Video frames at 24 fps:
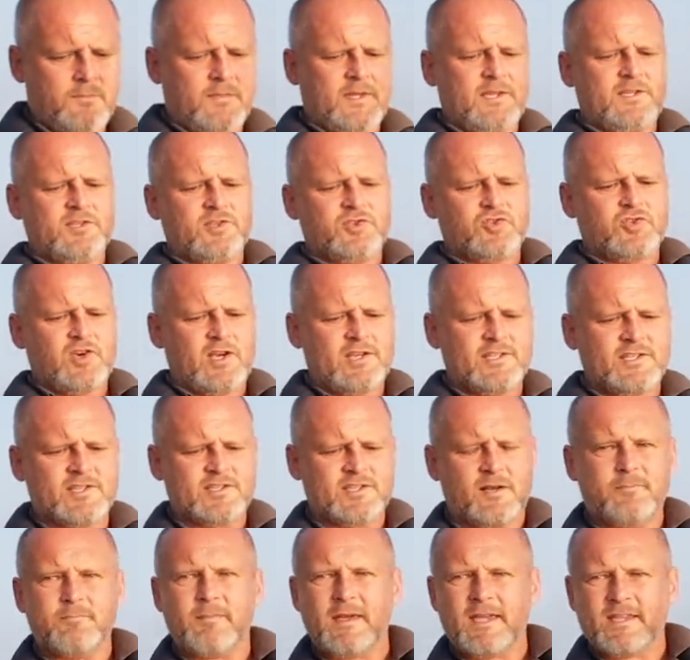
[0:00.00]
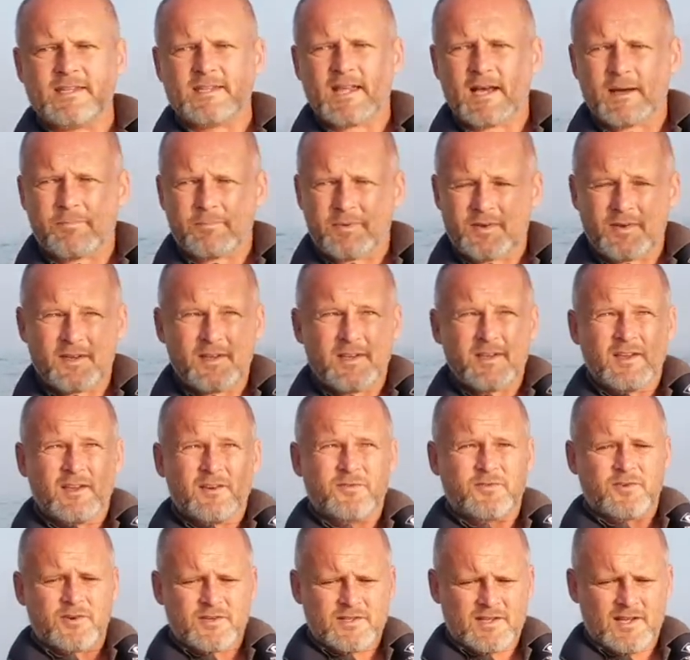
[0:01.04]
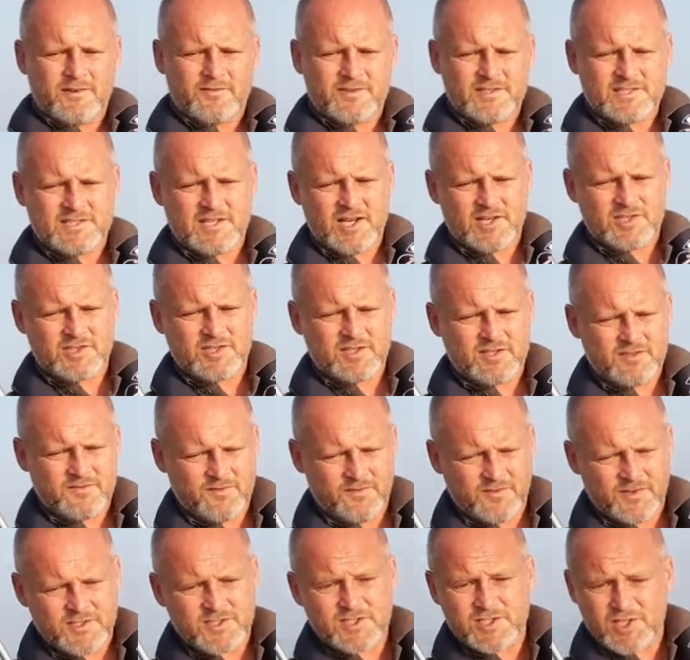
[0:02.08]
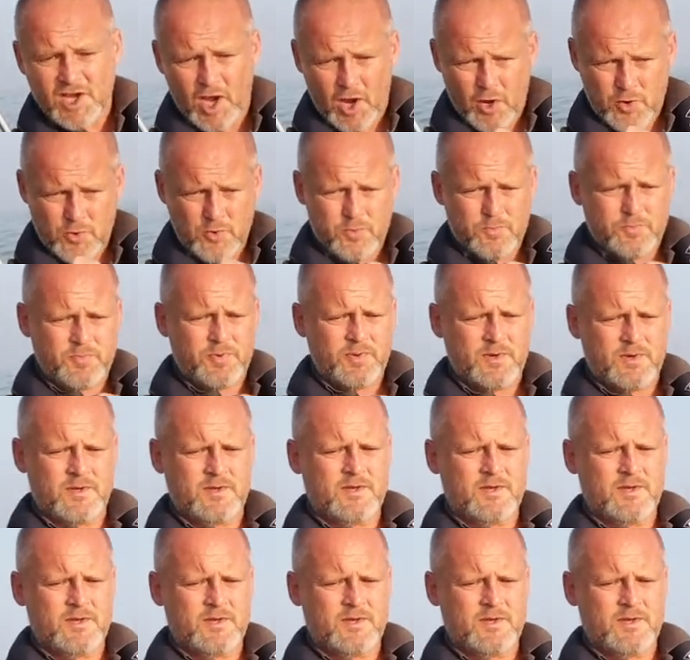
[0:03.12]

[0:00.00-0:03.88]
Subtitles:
These are traces that I made up for another session for taupe,